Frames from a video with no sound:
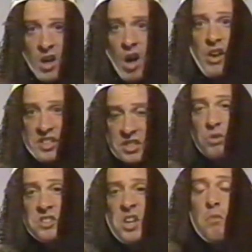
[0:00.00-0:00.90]
Oh, yeah,
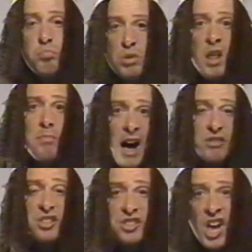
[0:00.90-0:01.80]
so what's so brill
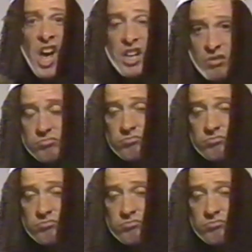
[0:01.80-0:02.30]
about today?